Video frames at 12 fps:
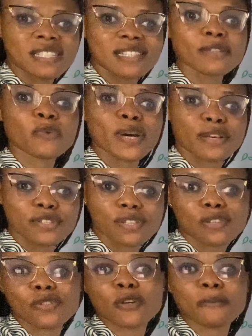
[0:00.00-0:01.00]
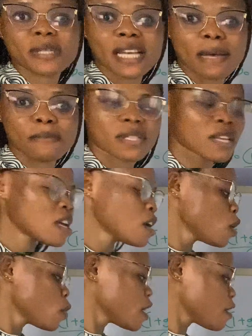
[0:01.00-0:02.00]
it in question sometimes.
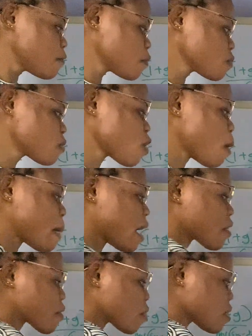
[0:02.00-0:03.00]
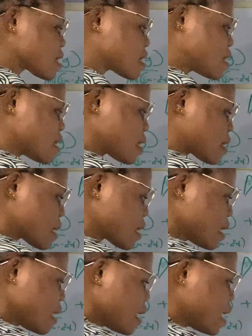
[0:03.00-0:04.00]
If you come across this,
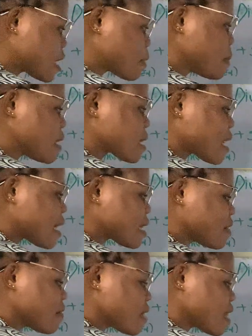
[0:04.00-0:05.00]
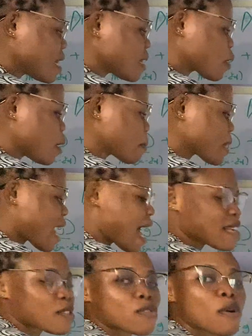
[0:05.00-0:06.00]
it means that the company
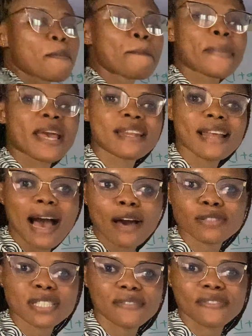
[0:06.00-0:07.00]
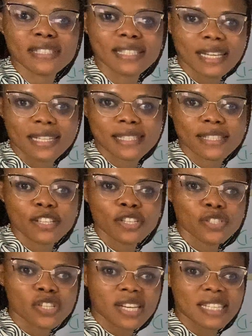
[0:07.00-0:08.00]
has not paid out dividends.
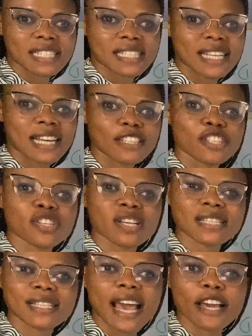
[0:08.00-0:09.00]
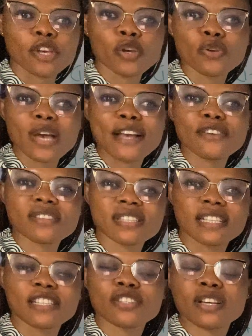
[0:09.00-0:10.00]
Do you understand? It's just like
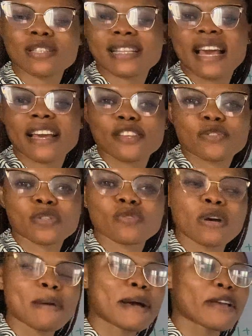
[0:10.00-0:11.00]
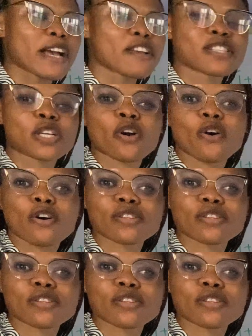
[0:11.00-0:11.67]
it's just like a situation whereby you are using